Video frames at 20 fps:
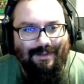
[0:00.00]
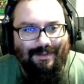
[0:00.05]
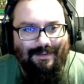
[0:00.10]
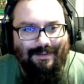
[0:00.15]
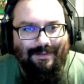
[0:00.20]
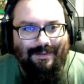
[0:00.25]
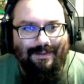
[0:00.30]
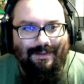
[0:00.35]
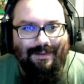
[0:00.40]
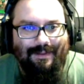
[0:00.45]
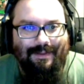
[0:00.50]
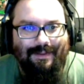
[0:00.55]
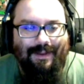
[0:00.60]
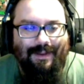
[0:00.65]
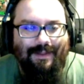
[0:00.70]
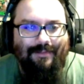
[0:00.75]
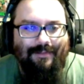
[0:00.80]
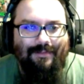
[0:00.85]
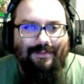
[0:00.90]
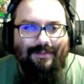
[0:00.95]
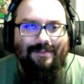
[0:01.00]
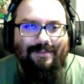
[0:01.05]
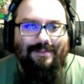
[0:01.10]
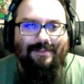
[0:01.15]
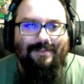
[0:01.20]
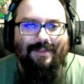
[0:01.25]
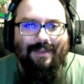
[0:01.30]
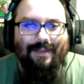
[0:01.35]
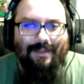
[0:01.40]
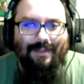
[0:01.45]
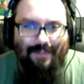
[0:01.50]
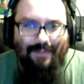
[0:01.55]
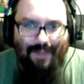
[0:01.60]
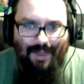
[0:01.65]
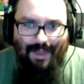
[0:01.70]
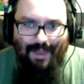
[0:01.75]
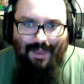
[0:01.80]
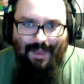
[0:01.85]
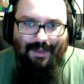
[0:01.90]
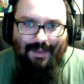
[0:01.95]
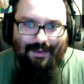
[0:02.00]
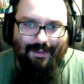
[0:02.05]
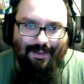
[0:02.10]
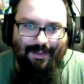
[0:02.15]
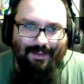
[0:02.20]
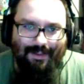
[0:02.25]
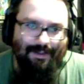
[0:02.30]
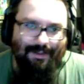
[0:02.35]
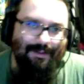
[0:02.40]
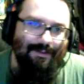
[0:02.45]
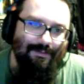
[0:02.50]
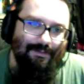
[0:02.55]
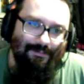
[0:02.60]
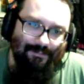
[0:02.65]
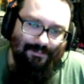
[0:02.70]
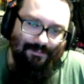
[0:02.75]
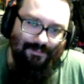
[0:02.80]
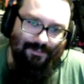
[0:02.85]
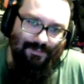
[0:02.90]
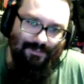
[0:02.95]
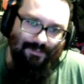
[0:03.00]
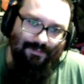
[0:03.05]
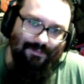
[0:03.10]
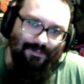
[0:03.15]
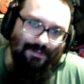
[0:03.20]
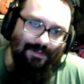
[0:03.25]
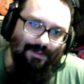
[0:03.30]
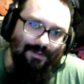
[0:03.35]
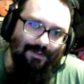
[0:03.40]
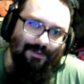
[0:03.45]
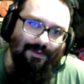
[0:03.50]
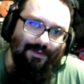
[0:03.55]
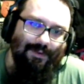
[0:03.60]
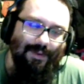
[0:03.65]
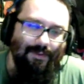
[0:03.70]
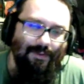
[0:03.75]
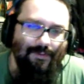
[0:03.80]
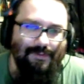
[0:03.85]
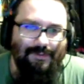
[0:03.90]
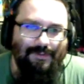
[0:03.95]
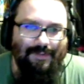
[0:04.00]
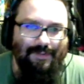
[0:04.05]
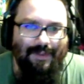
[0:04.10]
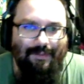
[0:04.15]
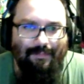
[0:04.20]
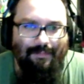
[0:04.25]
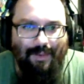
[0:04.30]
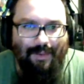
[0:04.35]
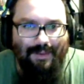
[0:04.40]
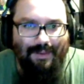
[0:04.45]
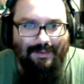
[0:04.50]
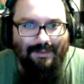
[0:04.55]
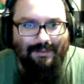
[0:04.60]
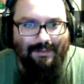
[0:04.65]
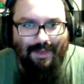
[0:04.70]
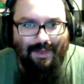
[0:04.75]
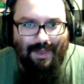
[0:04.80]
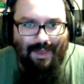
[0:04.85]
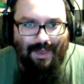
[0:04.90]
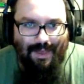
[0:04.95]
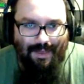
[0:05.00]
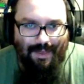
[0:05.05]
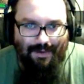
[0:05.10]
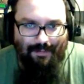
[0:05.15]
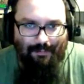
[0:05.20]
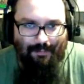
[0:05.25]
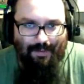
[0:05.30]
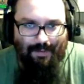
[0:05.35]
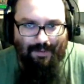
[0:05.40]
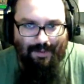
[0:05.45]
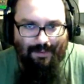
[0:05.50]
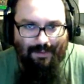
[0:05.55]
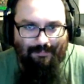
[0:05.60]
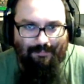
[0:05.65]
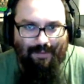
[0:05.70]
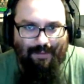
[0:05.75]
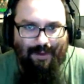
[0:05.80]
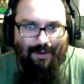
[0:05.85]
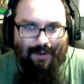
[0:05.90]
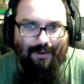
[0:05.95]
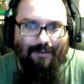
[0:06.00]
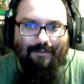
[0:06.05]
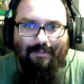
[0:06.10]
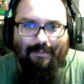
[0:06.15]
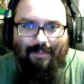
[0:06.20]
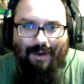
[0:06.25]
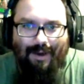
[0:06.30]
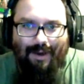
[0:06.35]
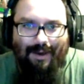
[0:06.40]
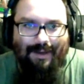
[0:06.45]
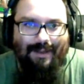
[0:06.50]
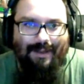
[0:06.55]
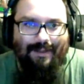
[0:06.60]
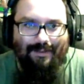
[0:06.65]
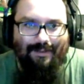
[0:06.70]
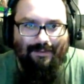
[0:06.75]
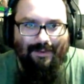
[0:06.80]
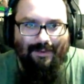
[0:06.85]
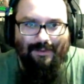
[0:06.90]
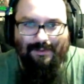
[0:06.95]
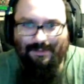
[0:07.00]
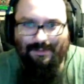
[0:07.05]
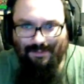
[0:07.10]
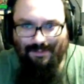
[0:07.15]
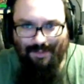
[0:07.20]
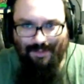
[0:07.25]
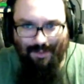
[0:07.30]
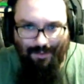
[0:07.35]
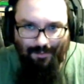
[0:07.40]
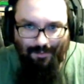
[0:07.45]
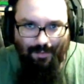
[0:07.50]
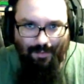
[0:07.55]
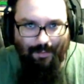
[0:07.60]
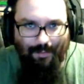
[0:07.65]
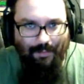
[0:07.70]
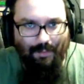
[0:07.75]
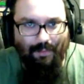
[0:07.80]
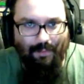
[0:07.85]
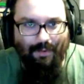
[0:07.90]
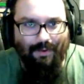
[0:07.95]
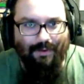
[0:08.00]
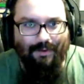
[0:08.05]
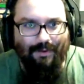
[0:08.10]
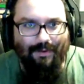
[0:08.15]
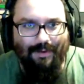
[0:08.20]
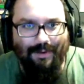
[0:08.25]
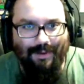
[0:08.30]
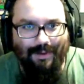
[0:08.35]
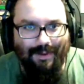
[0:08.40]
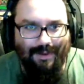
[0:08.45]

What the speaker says: not even just like the head, like it was like basically a head and like part of a body, and the rest was just all ripped apart.